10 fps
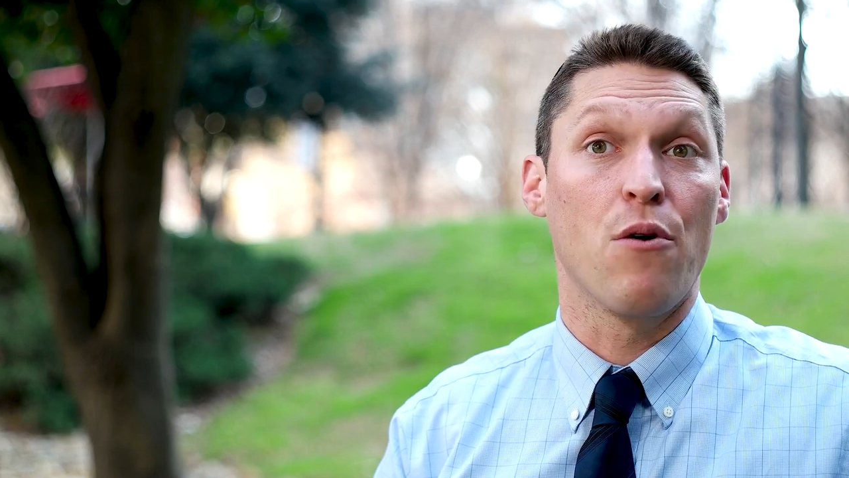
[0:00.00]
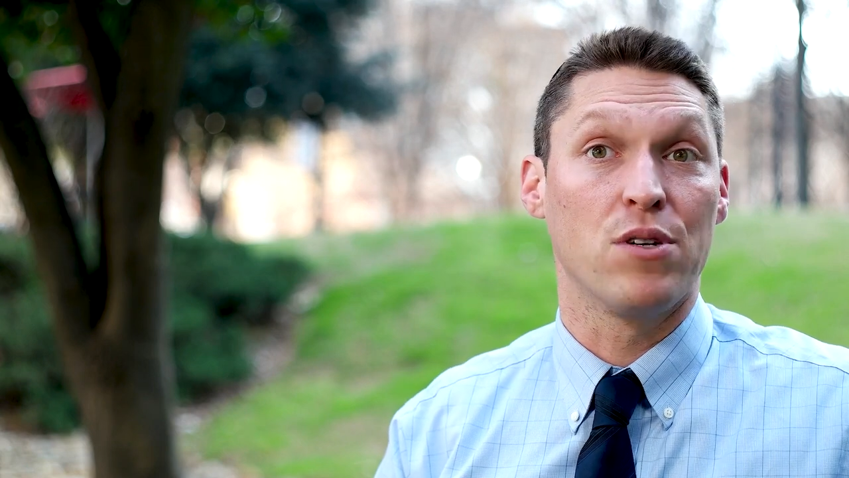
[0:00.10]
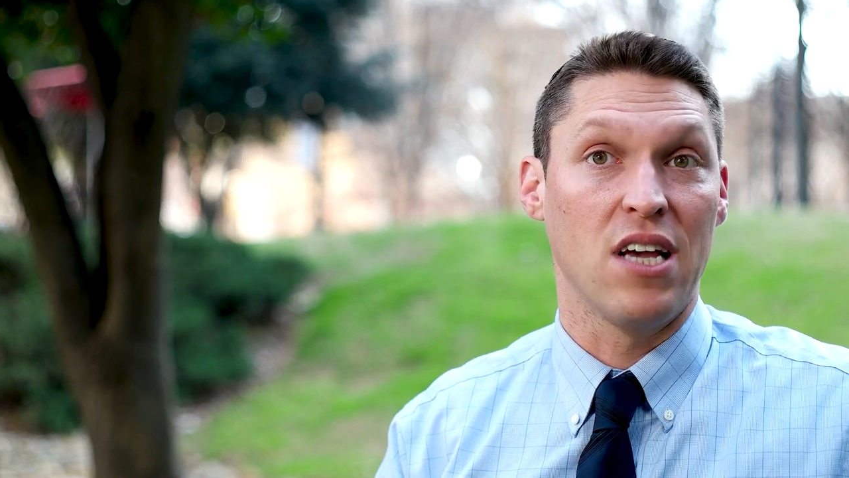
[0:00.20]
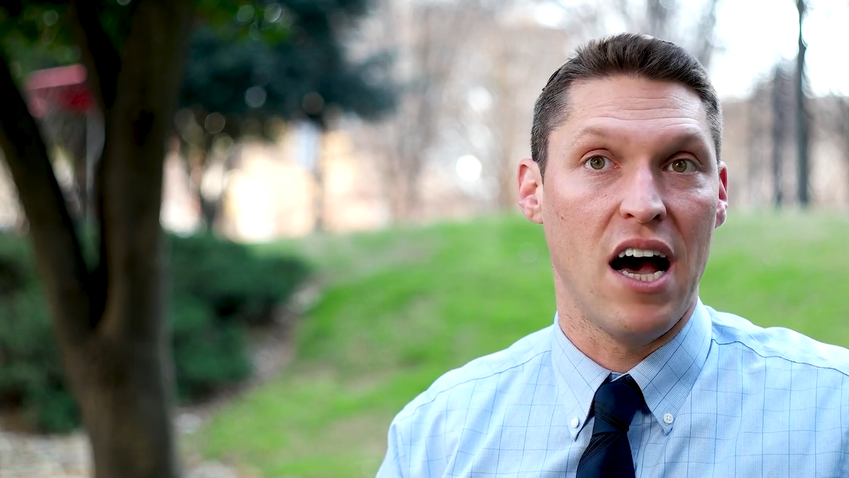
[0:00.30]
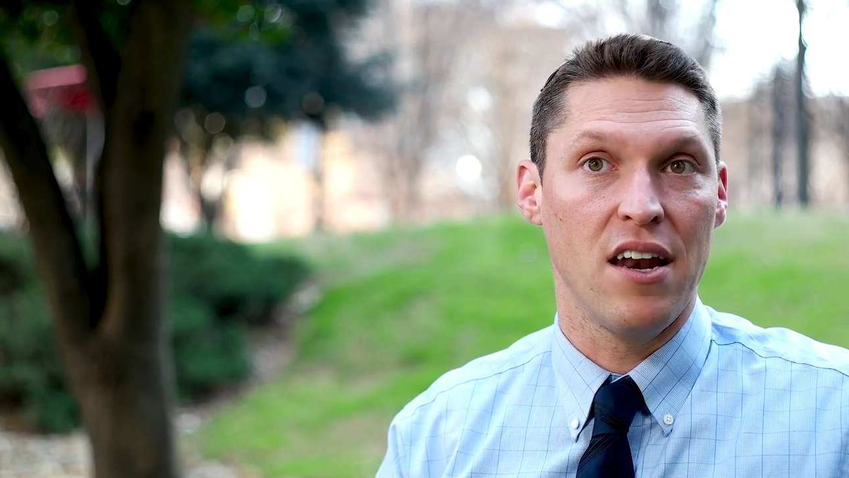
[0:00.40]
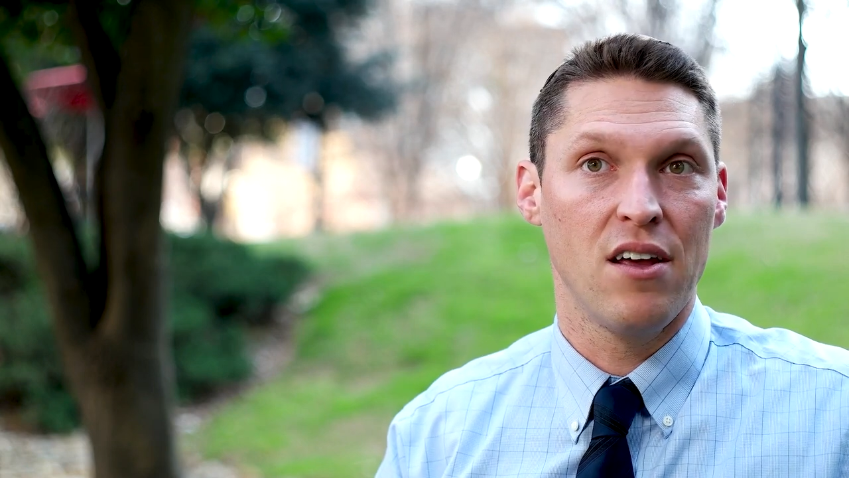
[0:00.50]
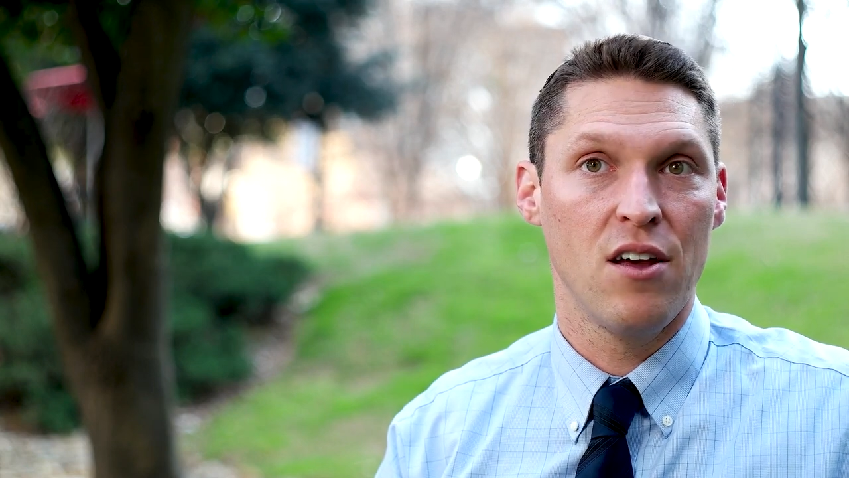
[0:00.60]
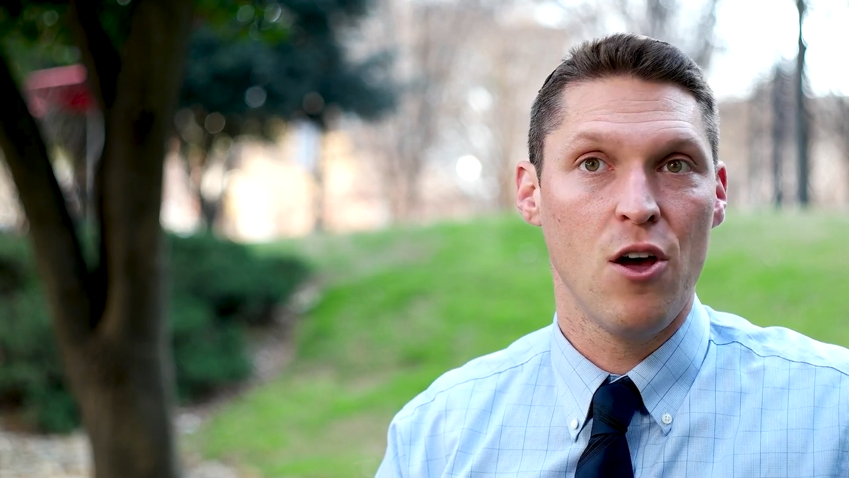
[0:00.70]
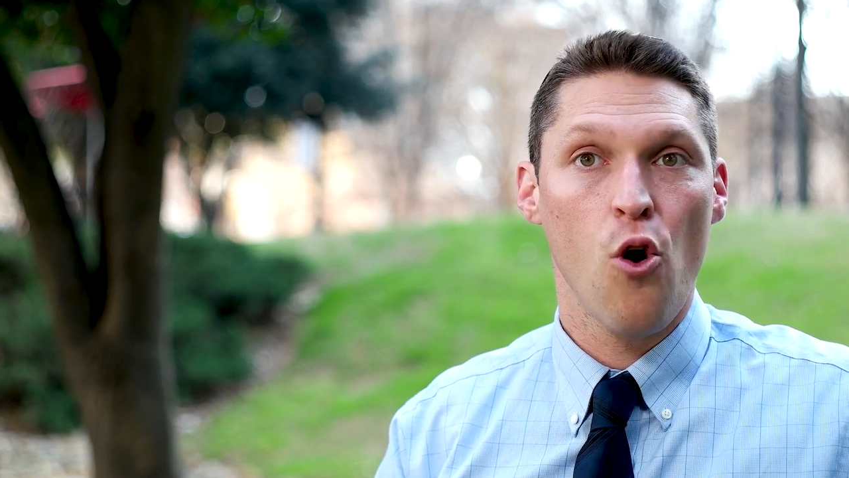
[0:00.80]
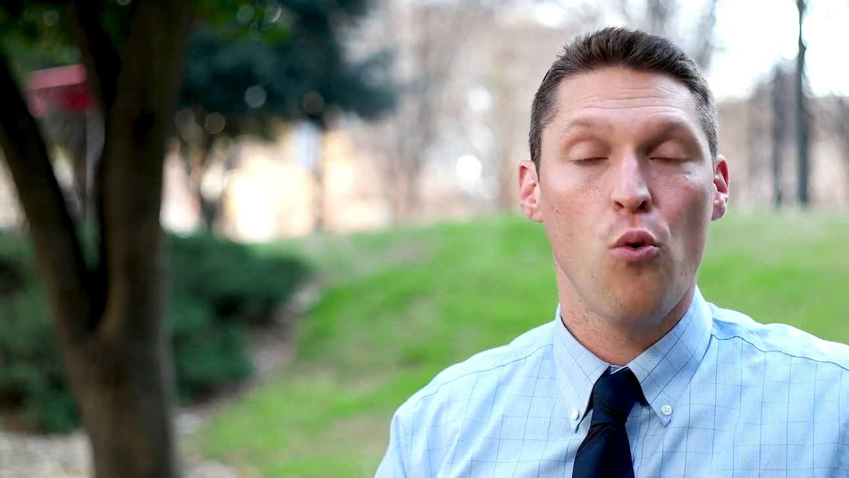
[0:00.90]
I was on?
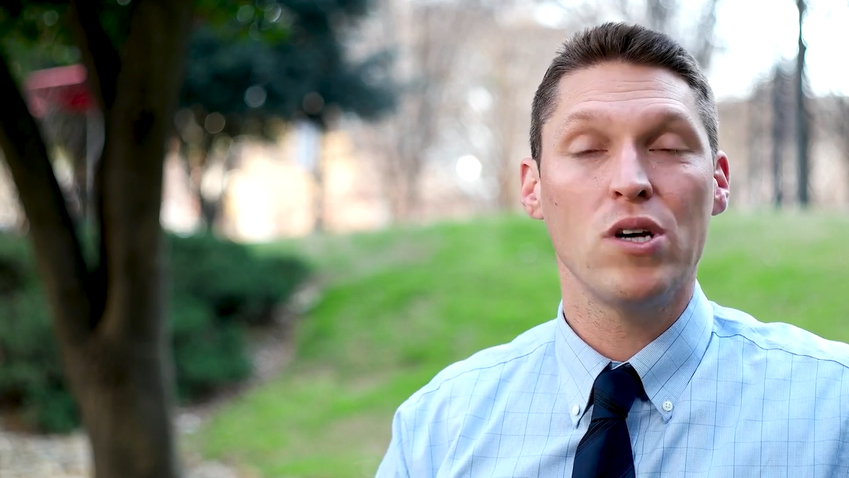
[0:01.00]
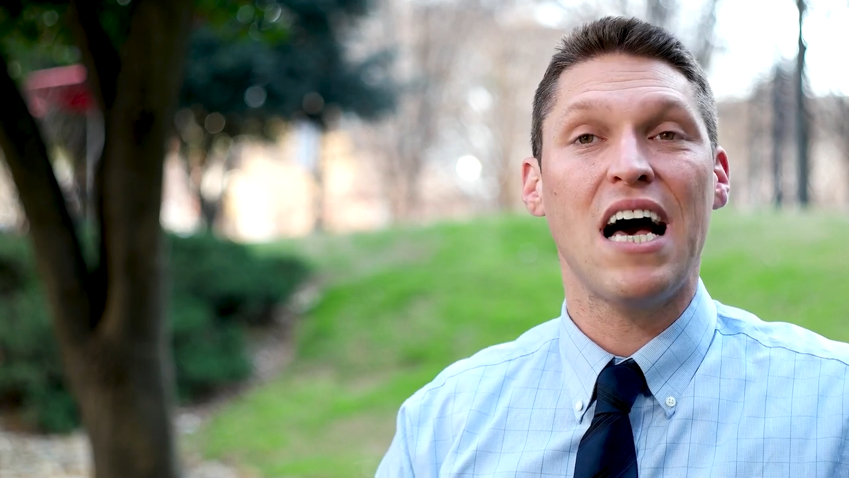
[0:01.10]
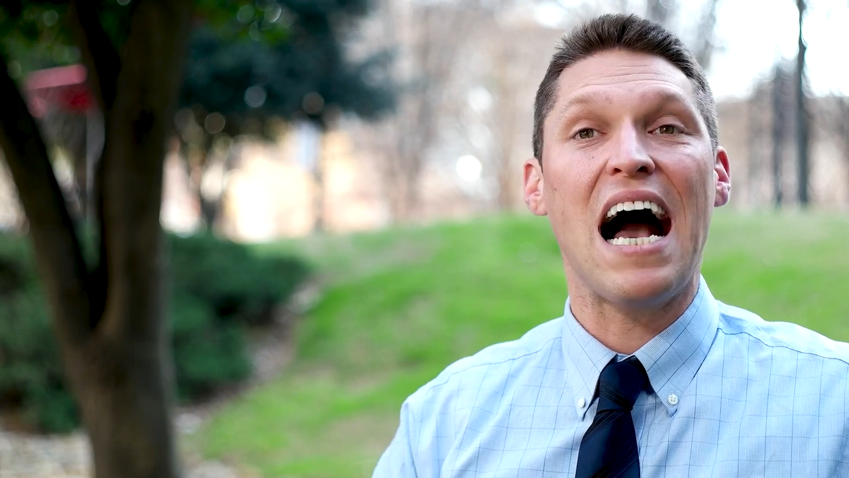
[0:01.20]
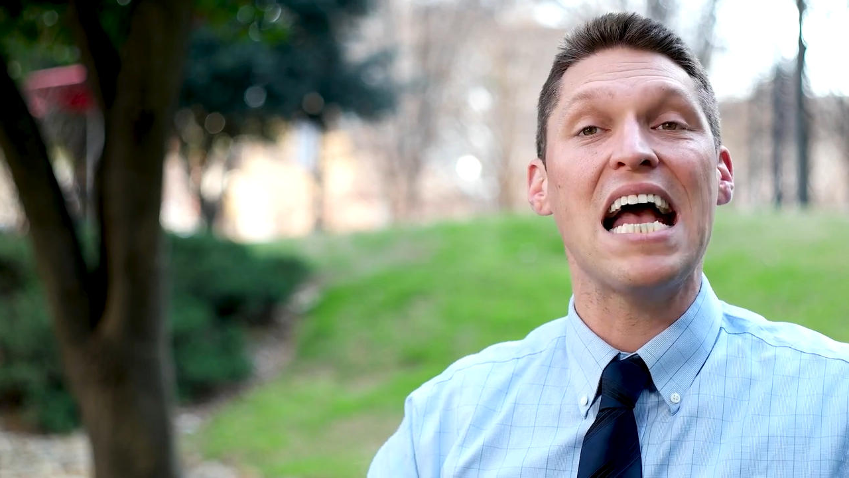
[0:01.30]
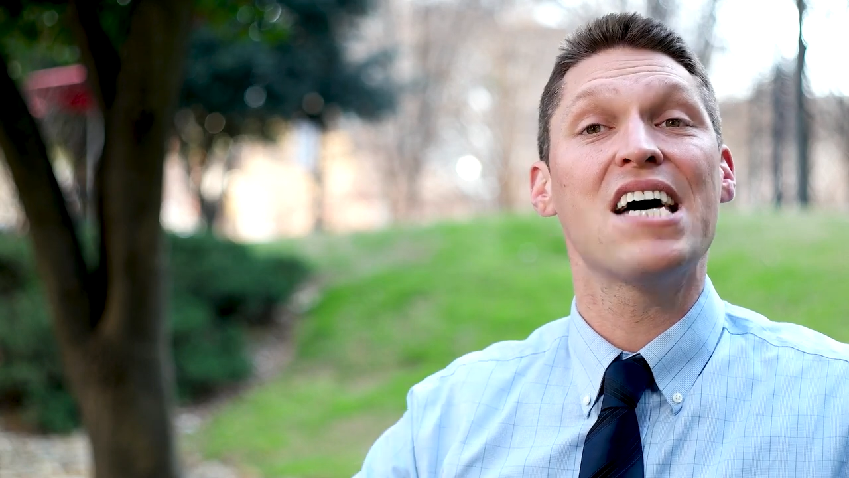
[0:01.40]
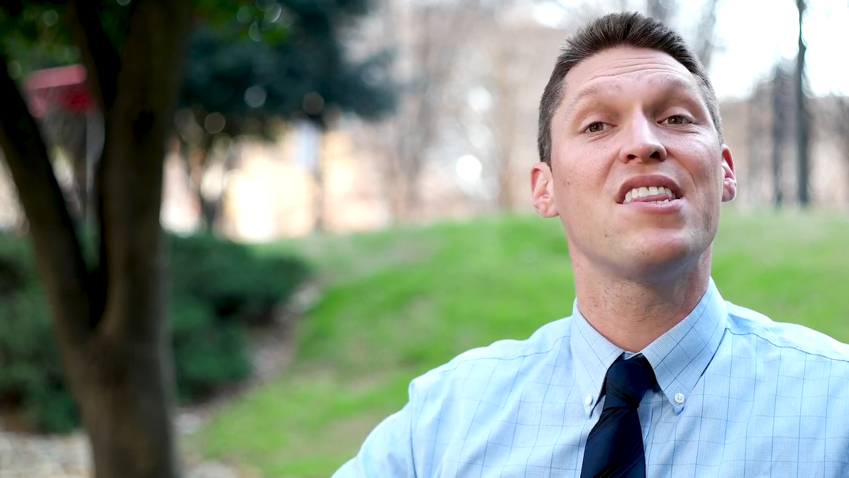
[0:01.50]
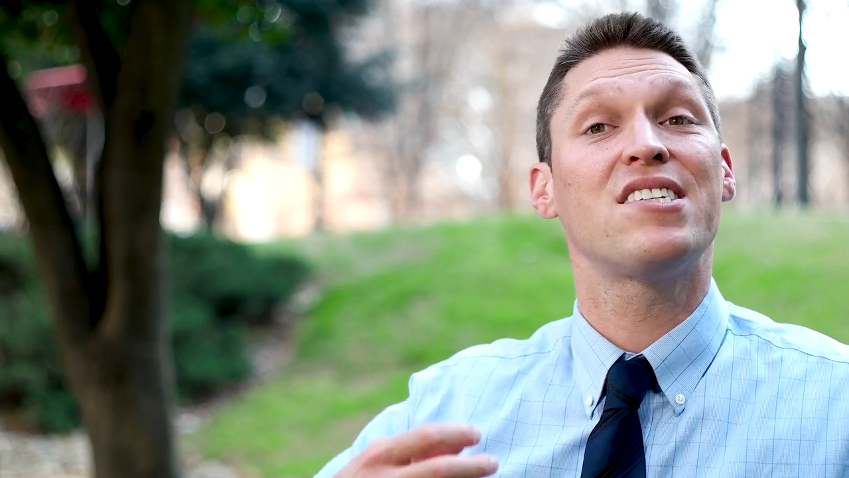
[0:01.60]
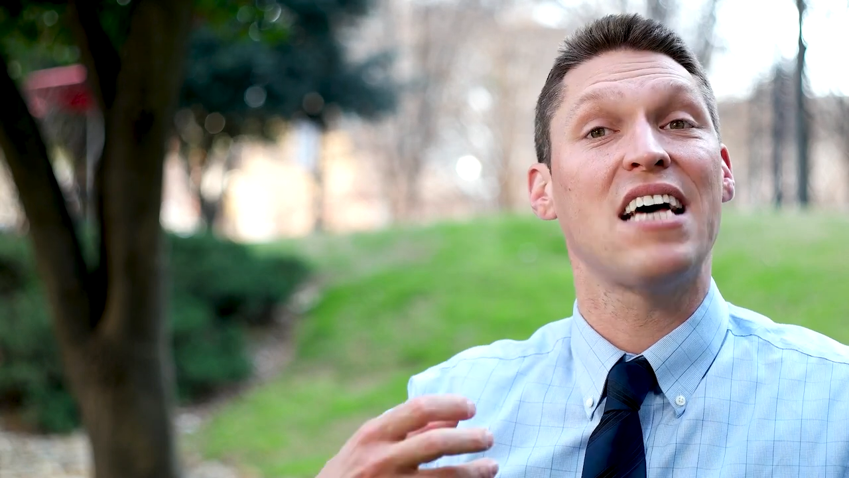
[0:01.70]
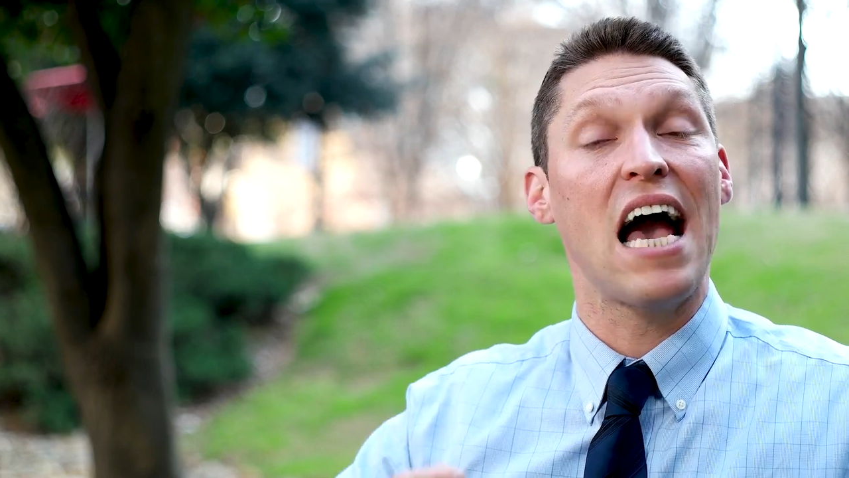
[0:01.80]
Was I on the